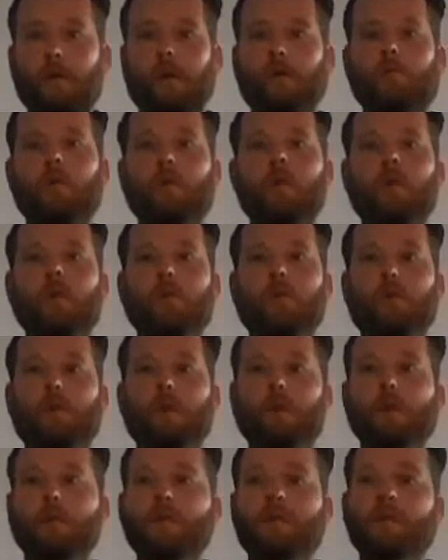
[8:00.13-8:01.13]
Like, what do you
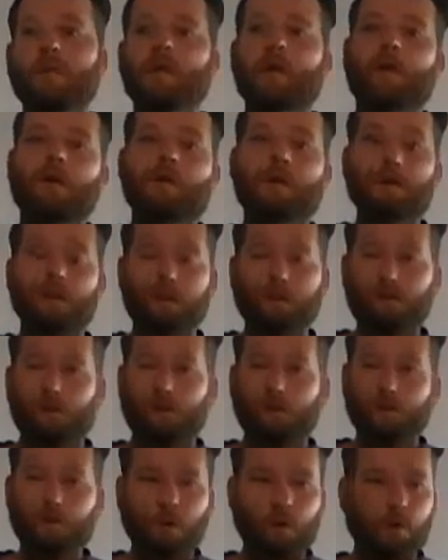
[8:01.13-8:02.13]
believe?
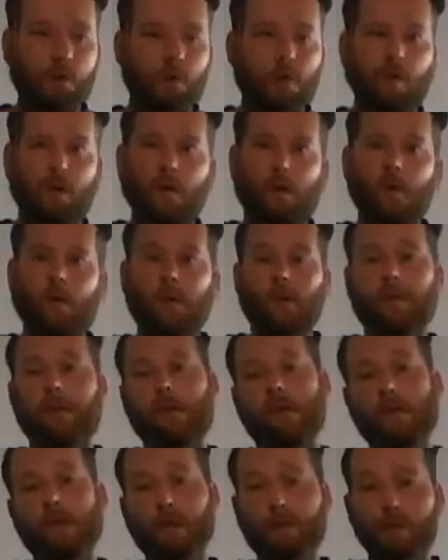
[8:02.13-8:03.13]
Who do you go
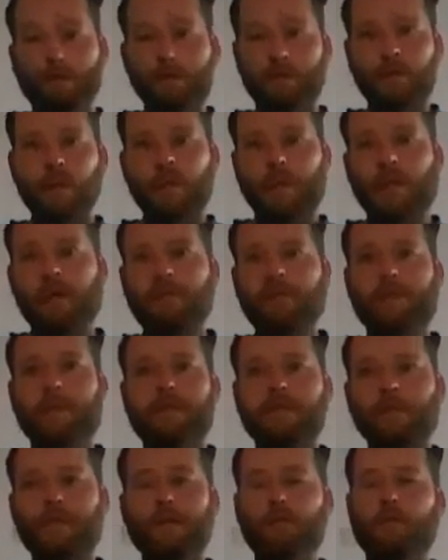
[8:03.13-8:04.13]
with? So you have to
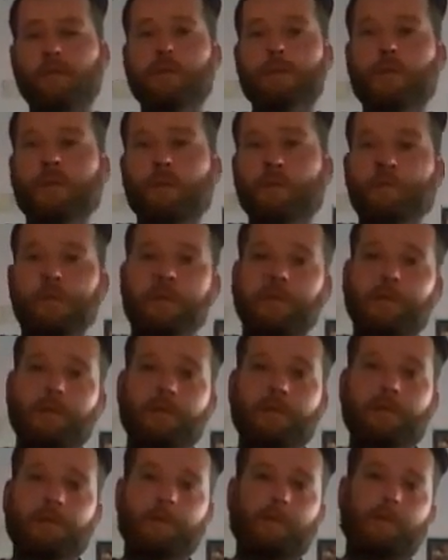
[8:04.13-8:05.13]
start to observe
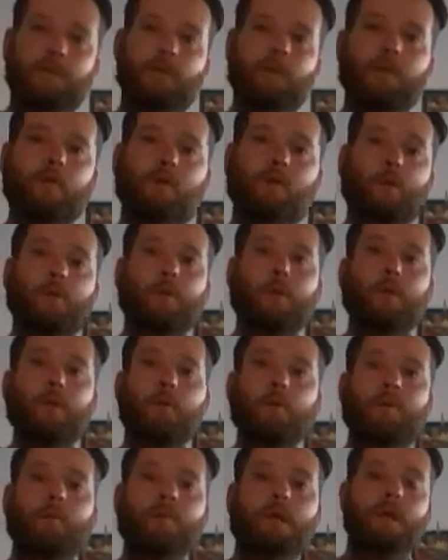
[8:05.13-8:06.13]
yourself, and you've got to look at
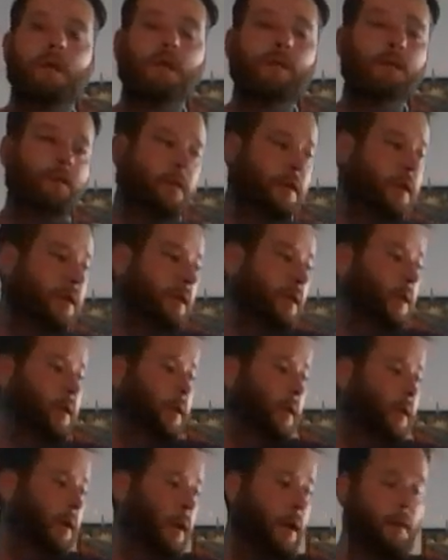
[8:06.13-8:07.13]
people that
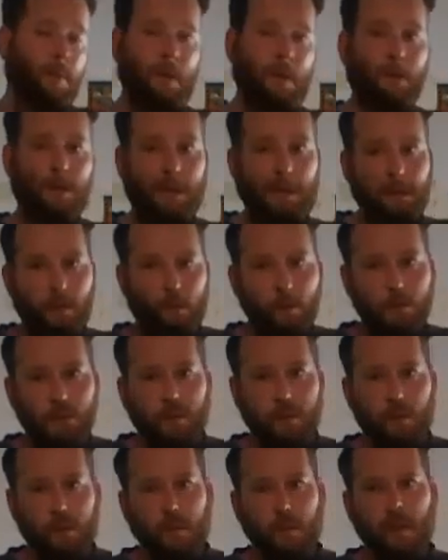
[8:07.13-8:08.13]
are maybe in your
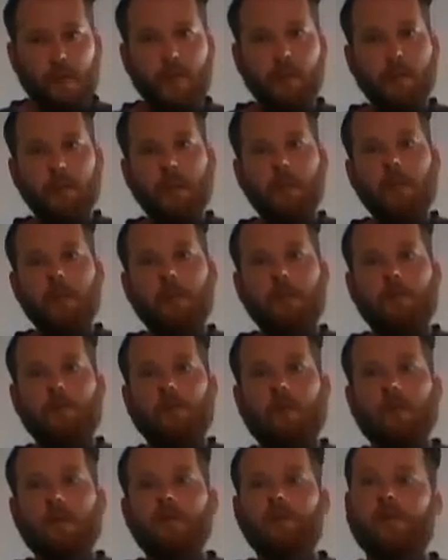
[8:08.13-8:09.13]
situation and you can
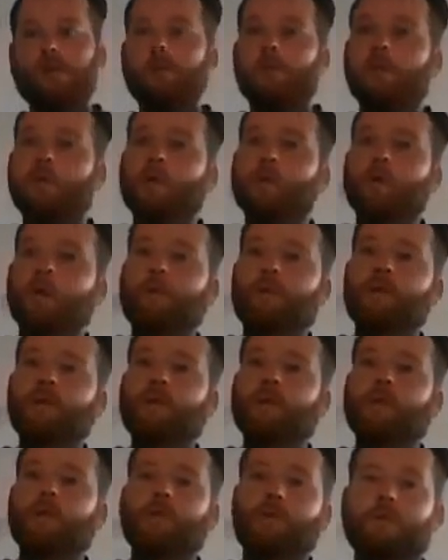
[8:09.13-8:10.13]
relate to, or have
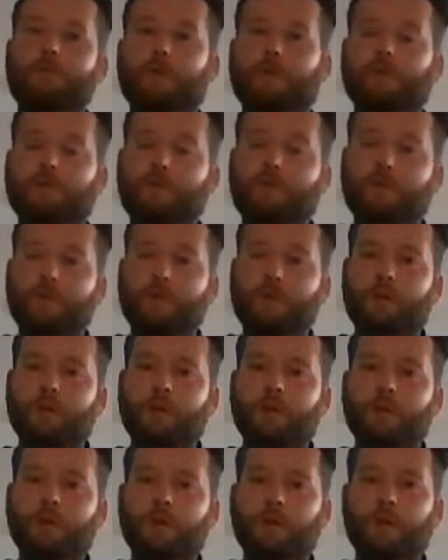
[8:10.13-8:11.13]
gotten the results that
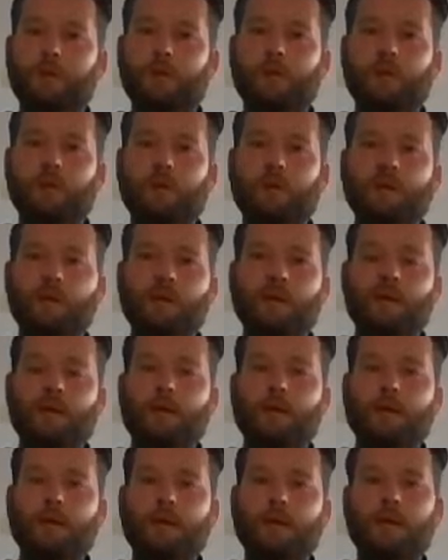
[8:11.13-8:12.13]
you want to get.
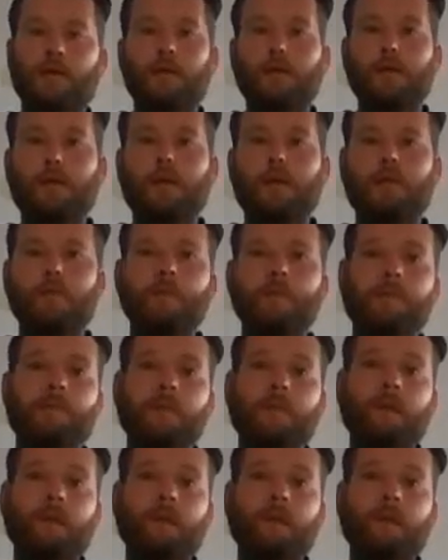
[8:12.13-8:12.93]
And so